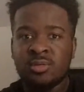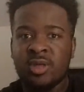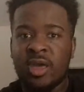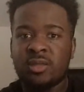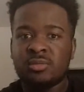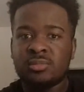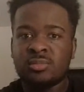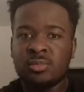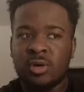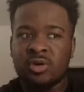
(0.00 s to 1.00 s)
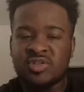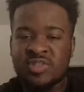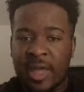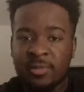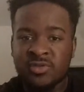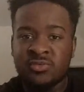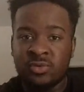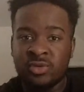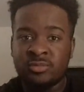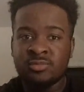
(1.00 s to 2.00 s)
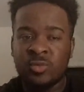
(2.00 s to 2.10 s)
that are established for them.